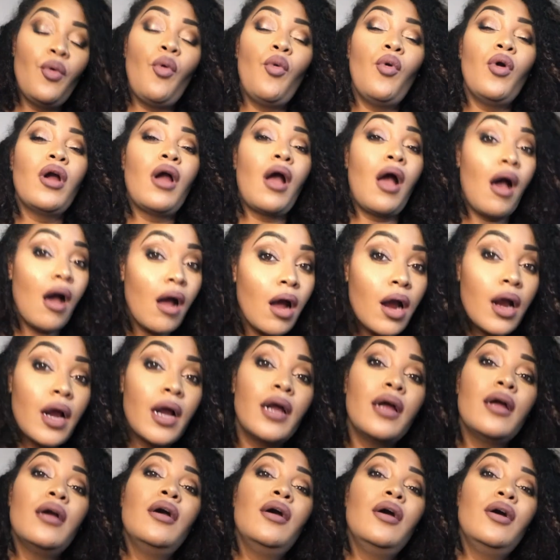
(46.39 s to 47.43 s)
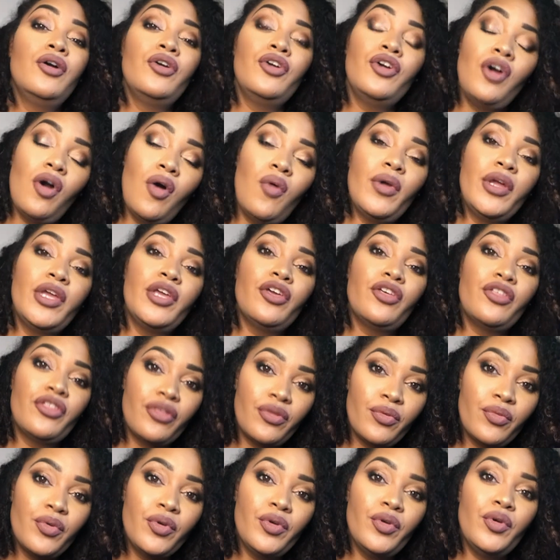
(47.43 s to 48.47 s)
or are going
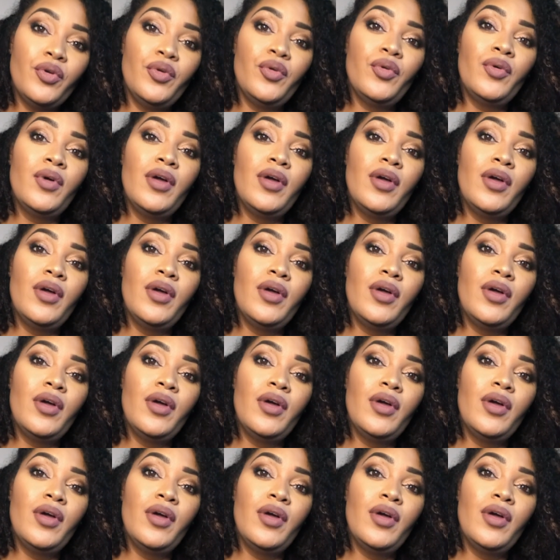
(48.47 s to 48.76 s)
through